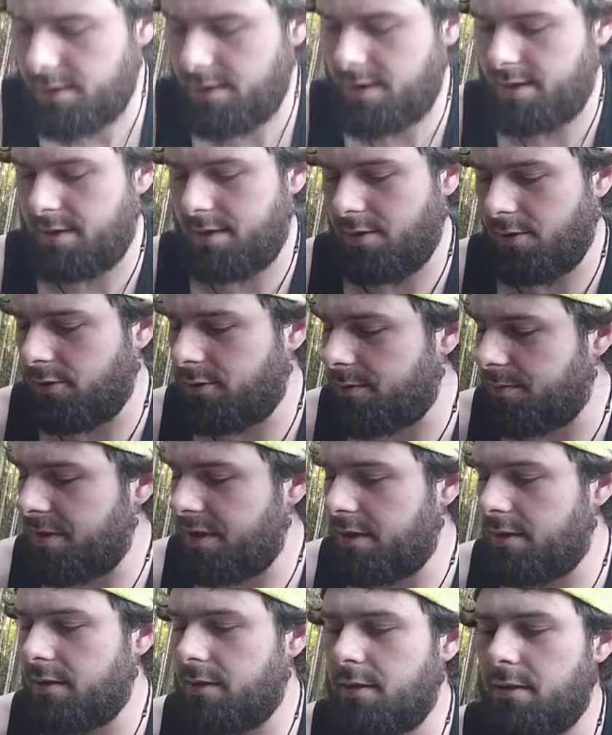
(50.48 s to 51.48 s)
these
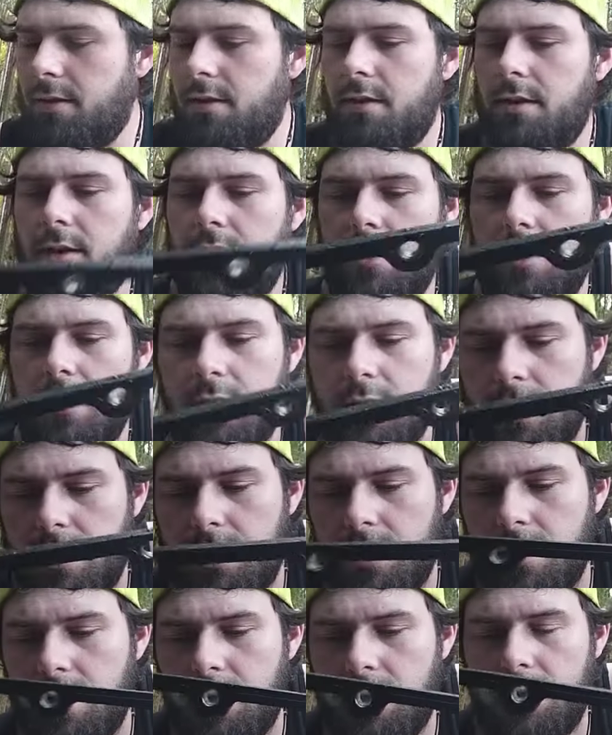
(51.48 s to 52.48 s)
dorman
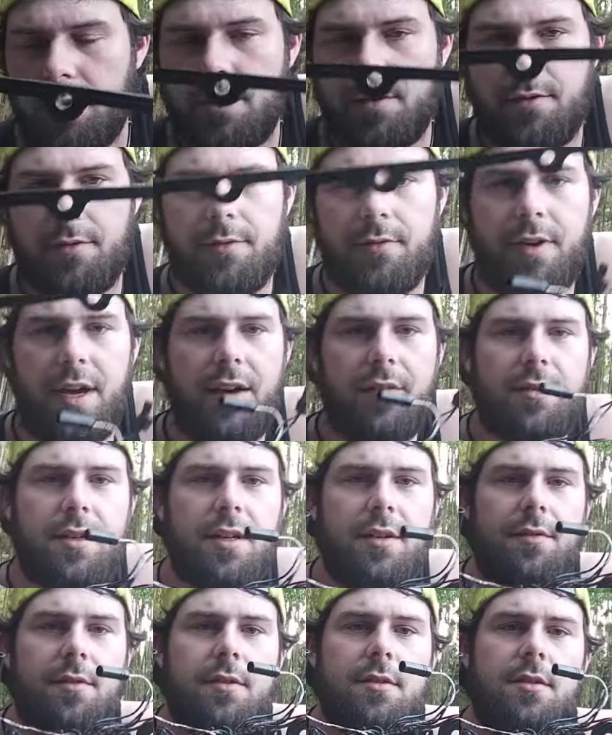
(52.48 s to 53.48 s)
valve
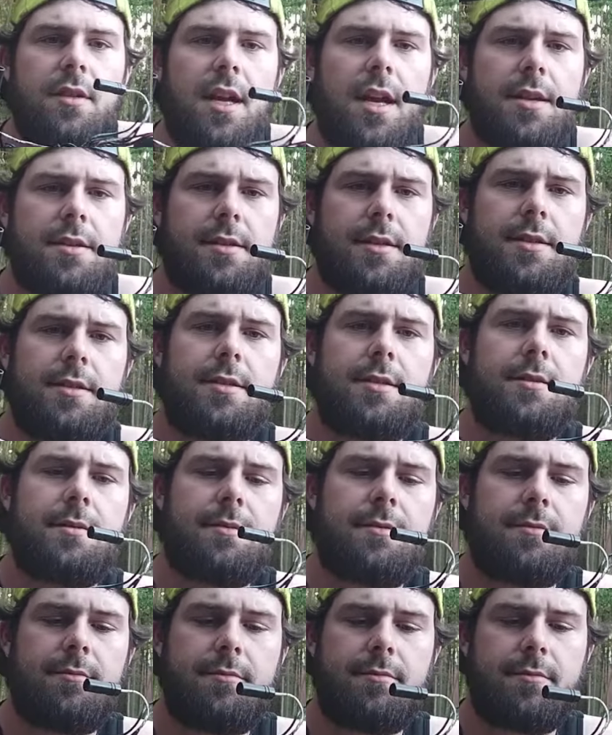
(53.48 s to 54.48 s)
cover gaskets.
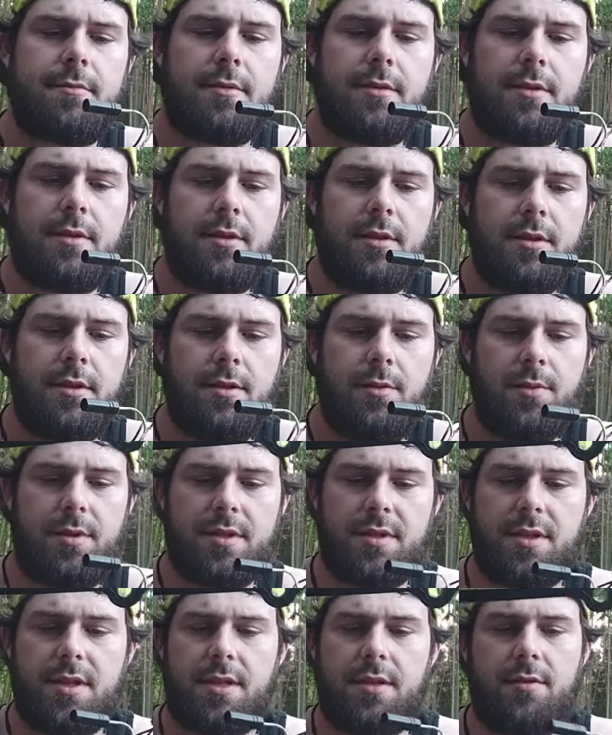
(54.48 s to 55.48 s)
The
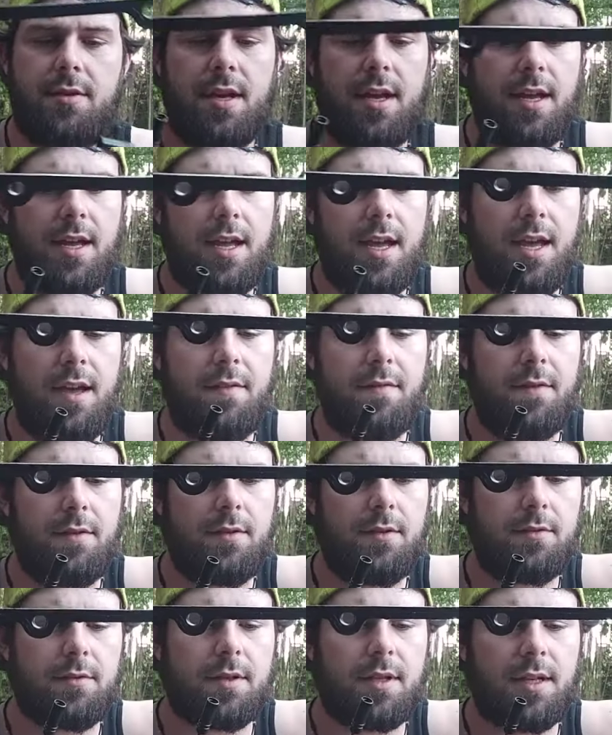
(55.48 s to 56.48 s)
ones that do not have the
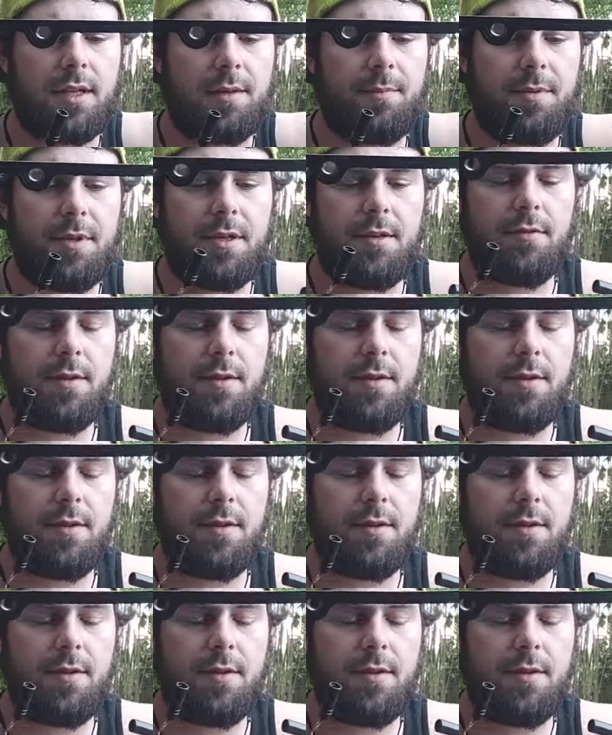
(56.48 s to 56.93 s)
little clippy